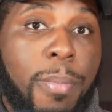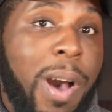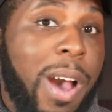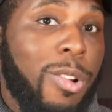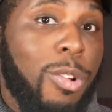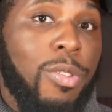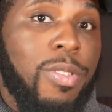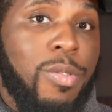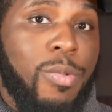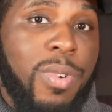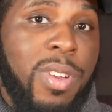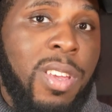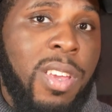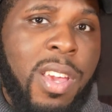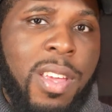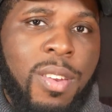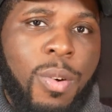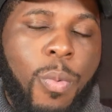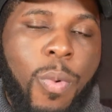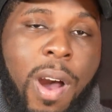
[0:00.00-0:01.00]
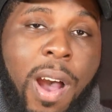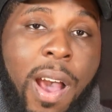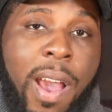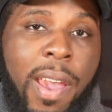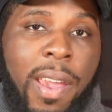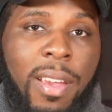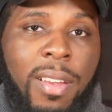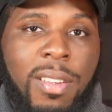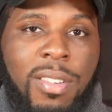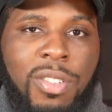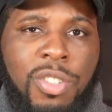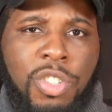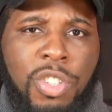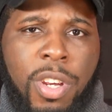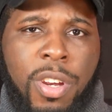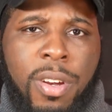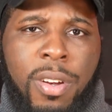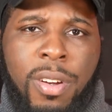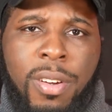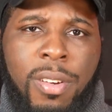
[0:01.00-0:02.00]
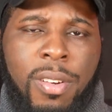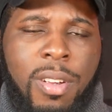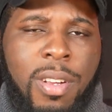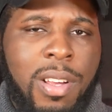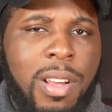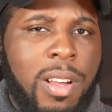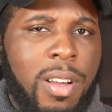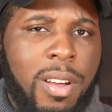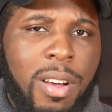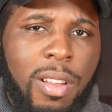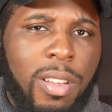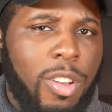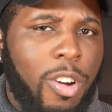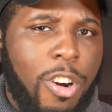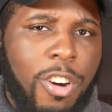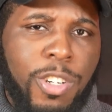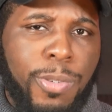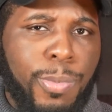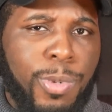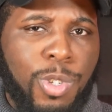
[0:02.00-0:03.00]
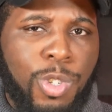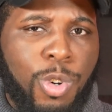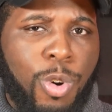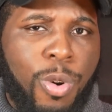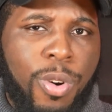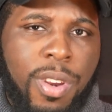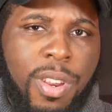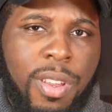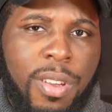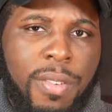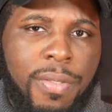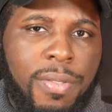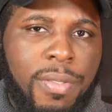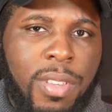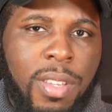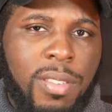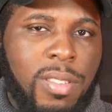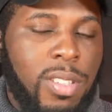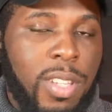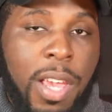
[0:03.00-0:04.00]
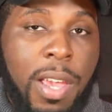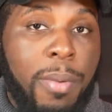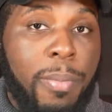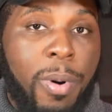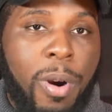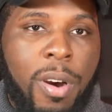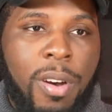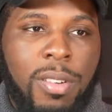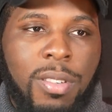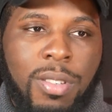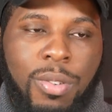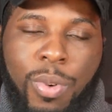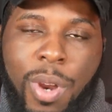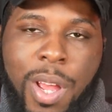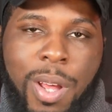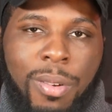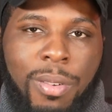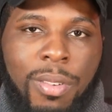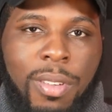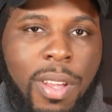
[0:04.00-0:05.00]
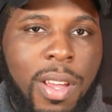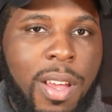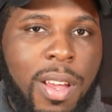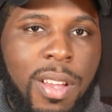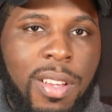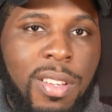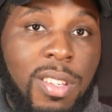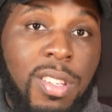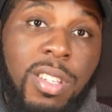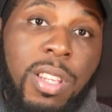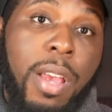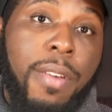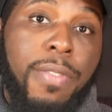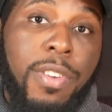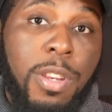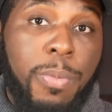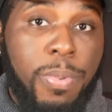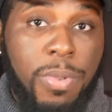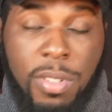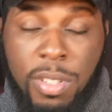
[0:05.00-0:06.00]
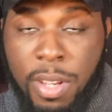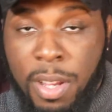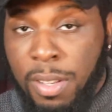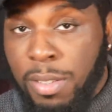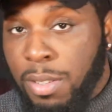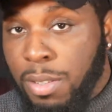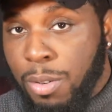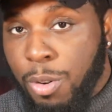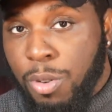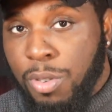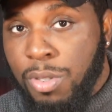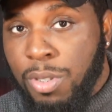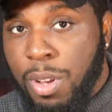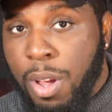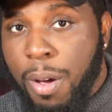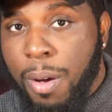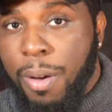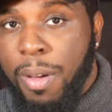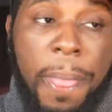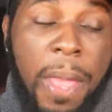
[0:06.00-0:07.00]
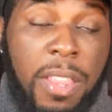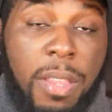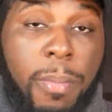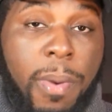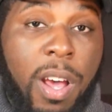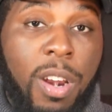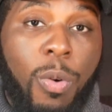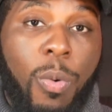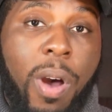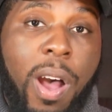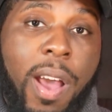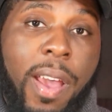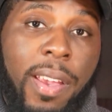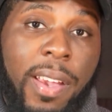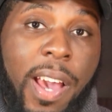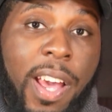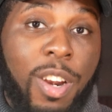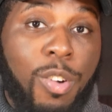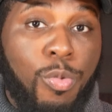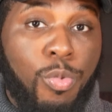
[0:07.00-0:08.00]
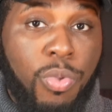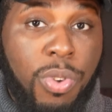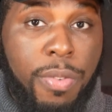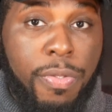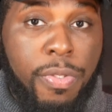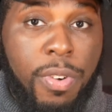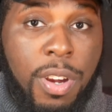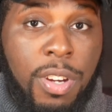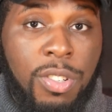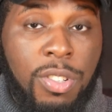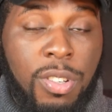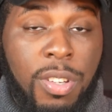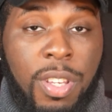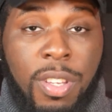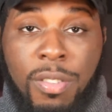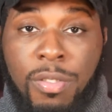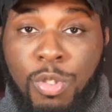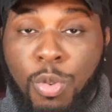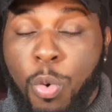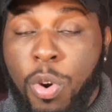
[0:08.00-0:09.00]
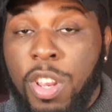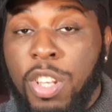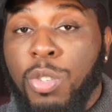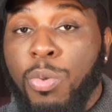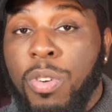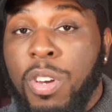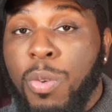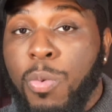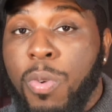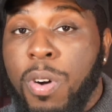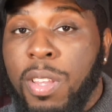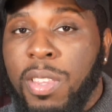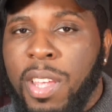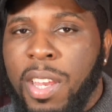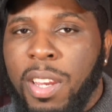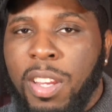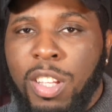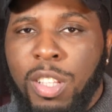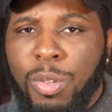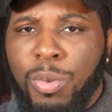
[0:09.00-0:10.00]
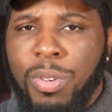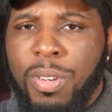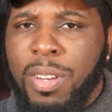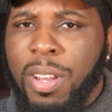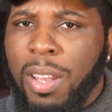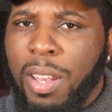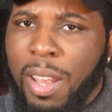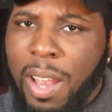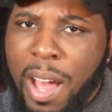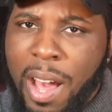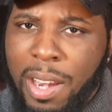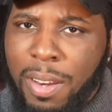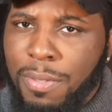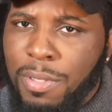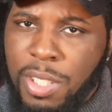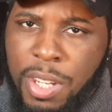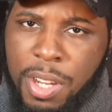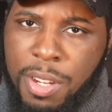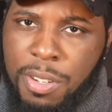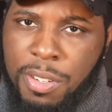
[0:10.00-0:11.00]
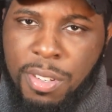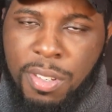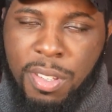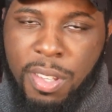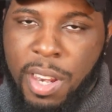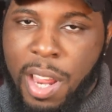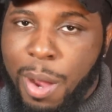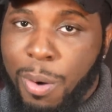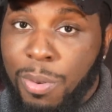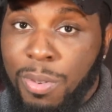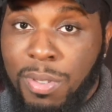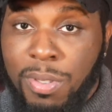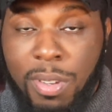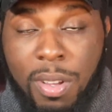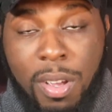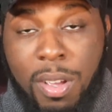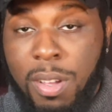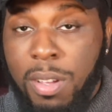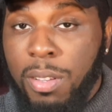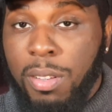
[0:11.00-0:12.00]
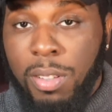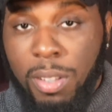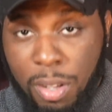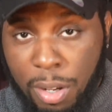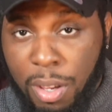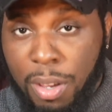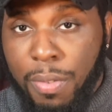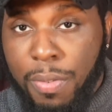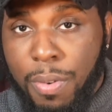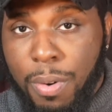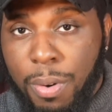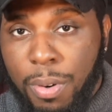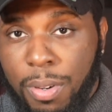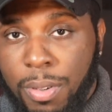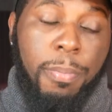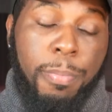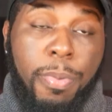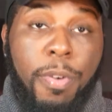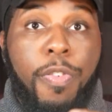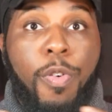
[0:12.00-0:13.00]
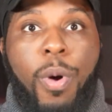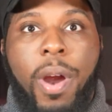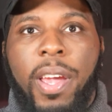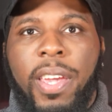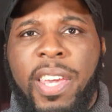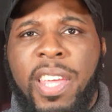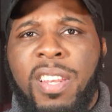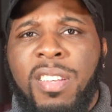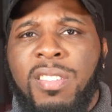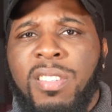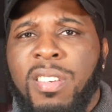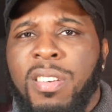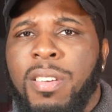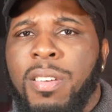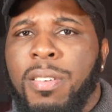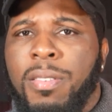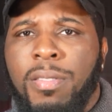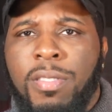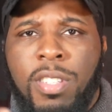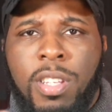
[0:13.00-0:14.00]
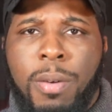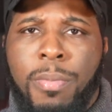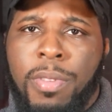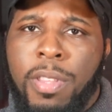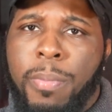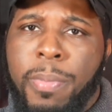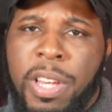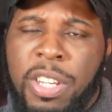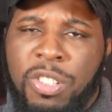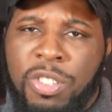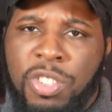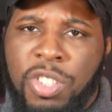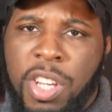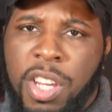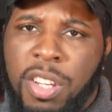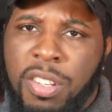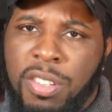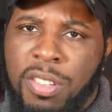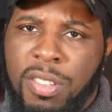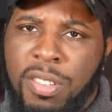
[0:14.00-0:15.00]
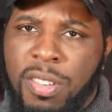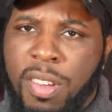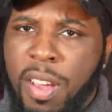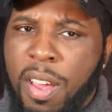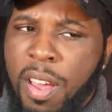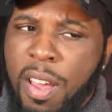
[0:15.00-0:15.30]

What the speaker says: Model 3 and the Y share a large majority of the same parts, around 70% or so. And the Model Y got a refresh in 2021 that included a lot of changes that I was looking for. Before I get into some of the major changes,